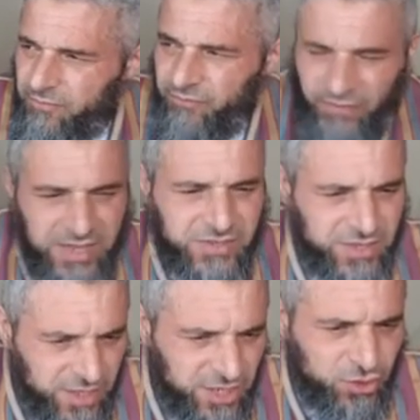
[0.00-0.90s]

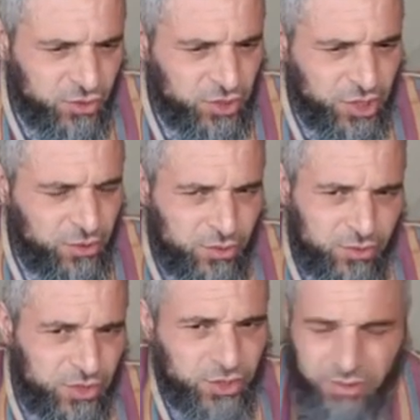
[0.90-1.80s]
fixing issues through
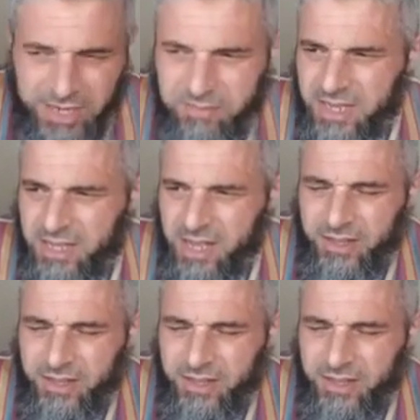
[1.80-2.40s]
screaming